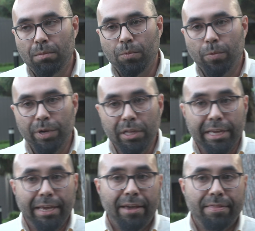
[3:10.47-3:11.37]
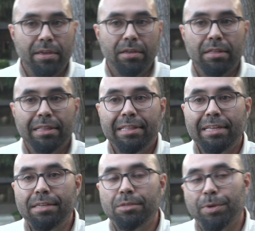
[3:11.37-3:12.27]
really, I think,
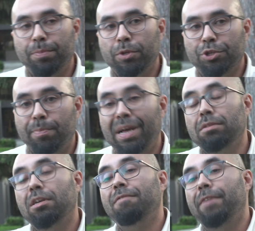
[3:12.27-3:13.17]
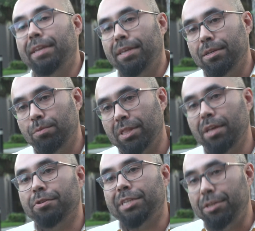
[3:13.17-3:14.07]
leads people to bounce off ideas with
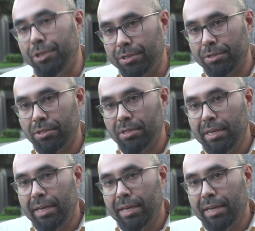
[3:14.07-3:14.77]
other teachers